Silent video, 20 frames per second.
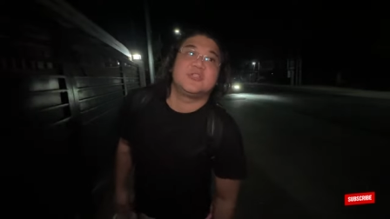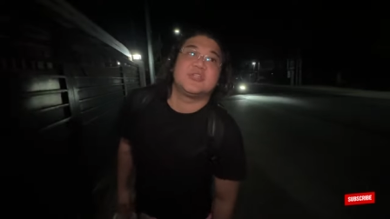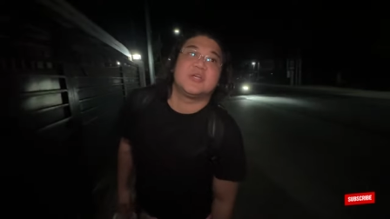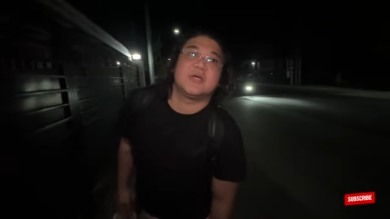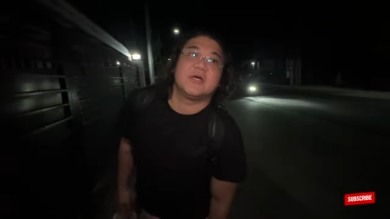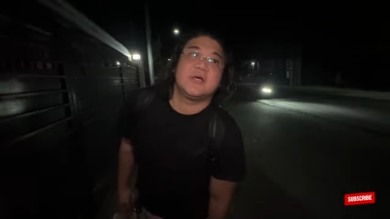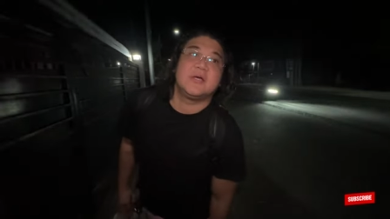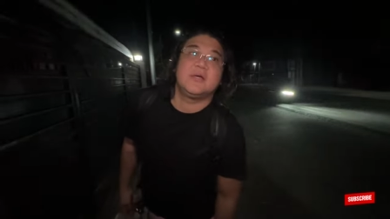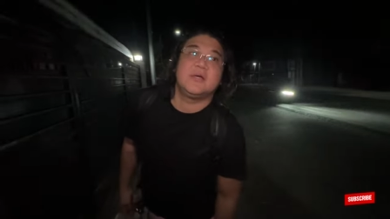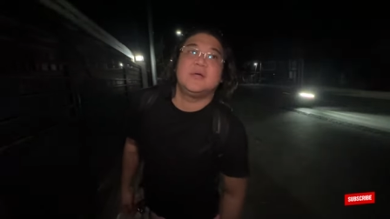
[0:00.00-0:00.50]

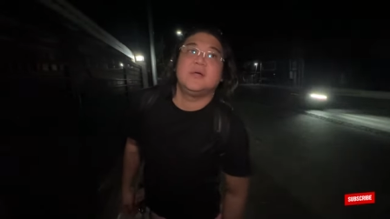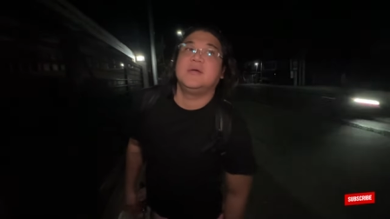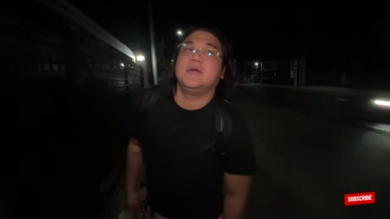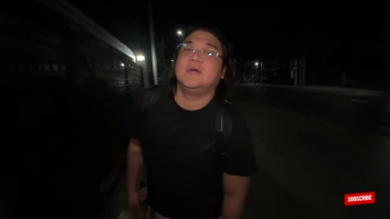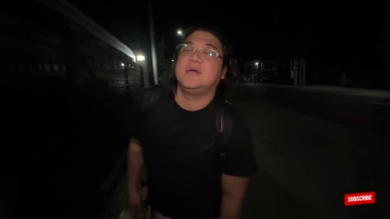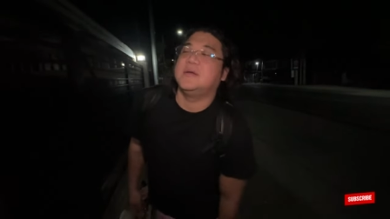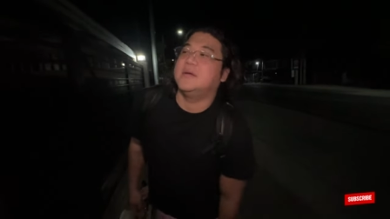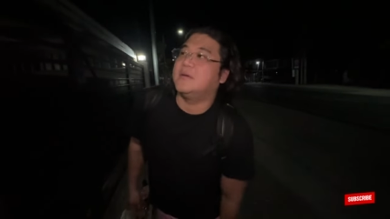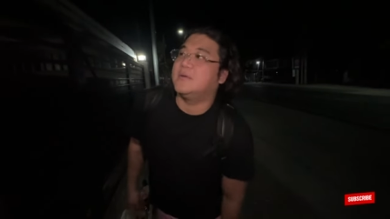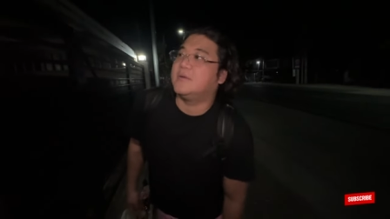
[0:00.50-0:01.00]
siya
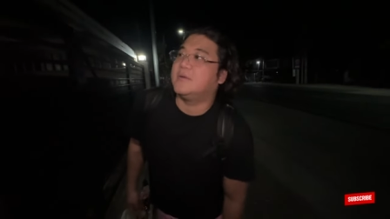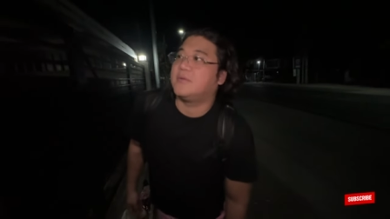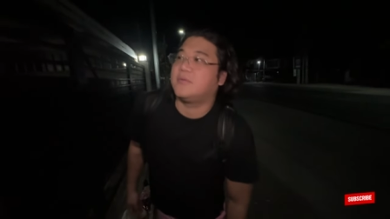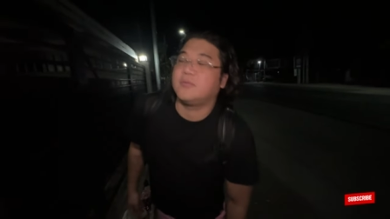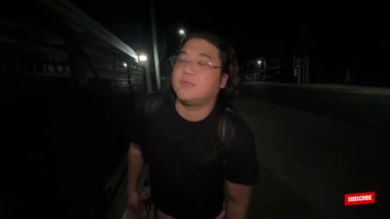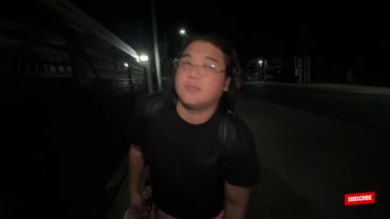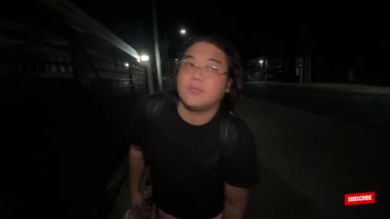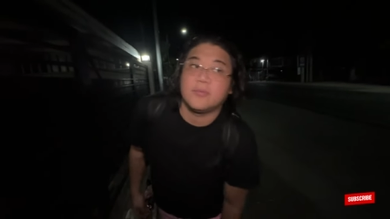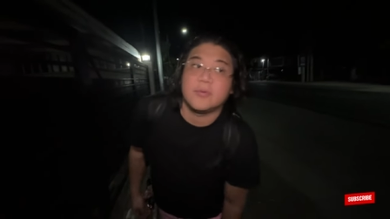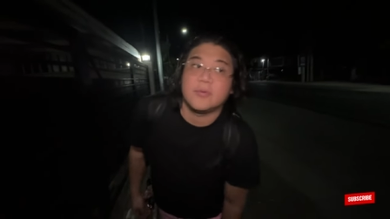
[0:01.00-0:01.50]

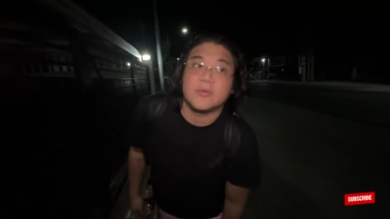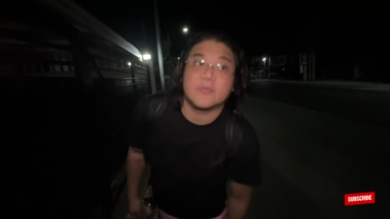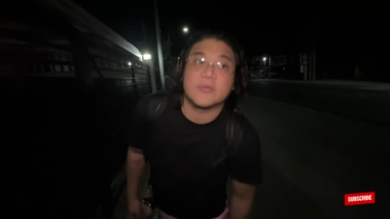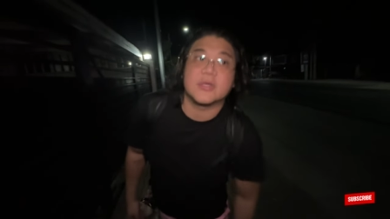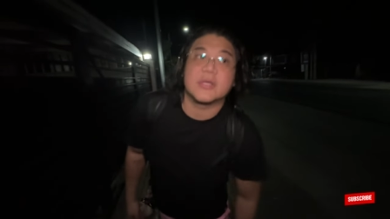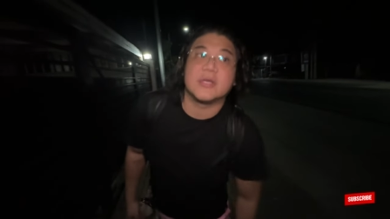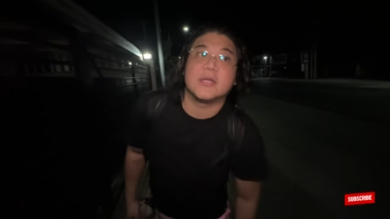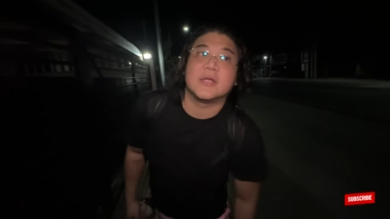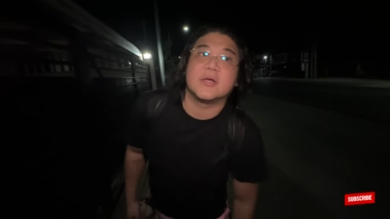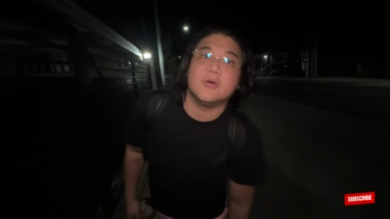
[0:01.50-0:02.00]
when we're
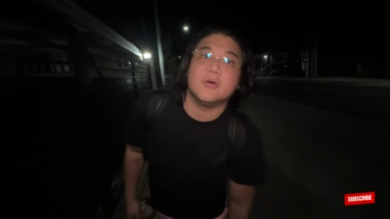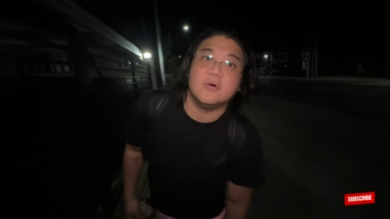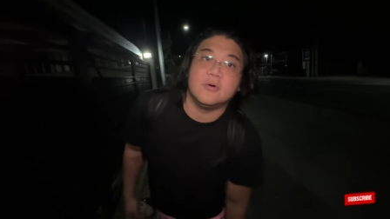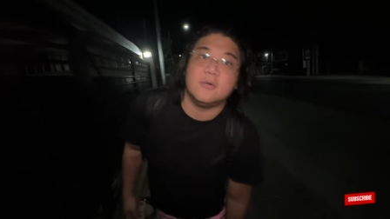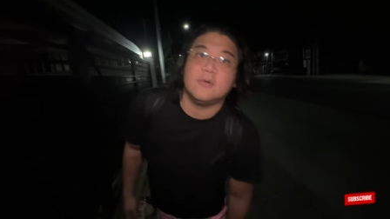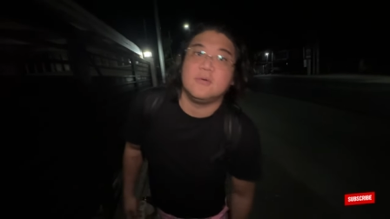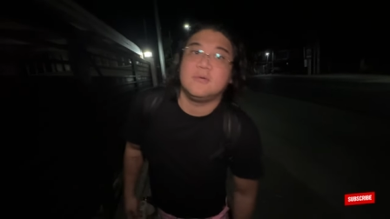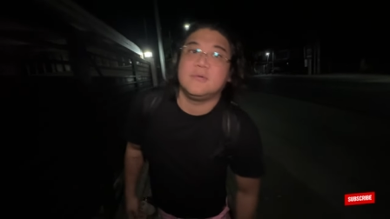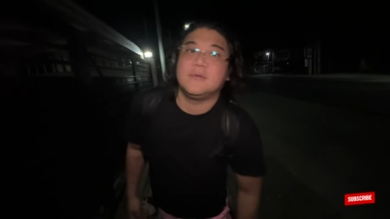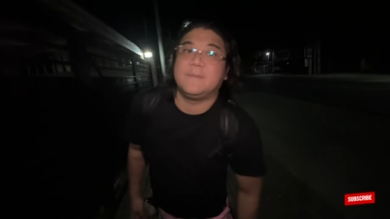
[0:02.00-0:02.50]
gonna go
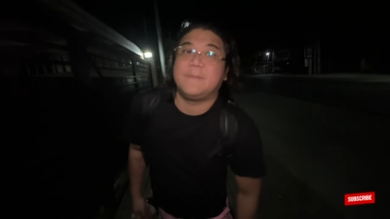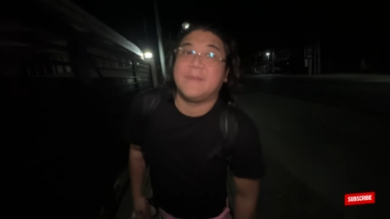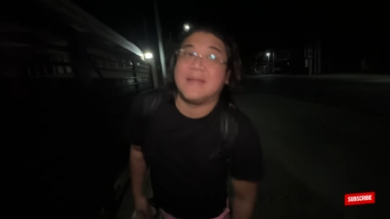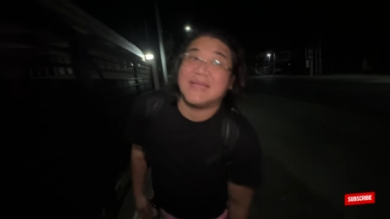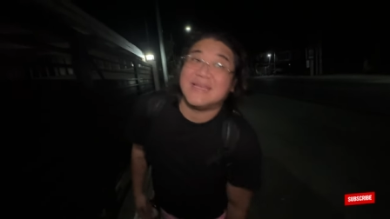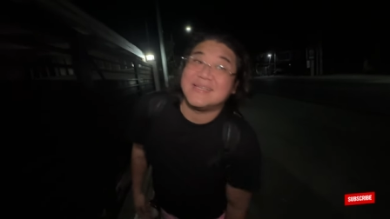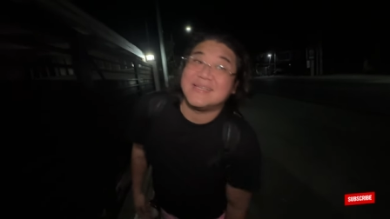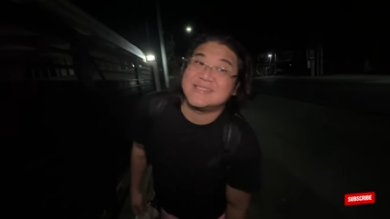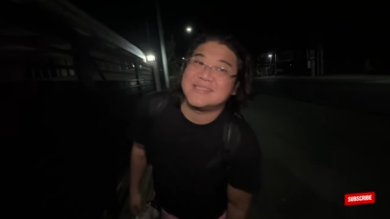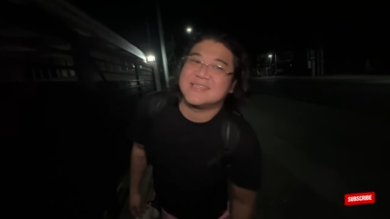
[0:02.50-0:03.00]

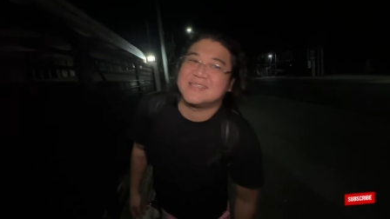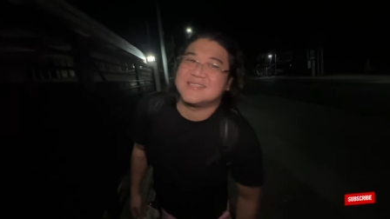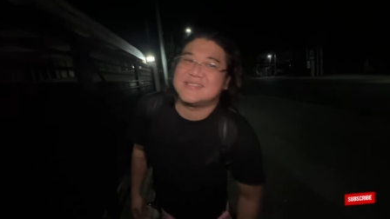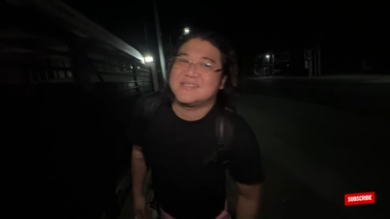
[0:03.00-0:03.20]
places.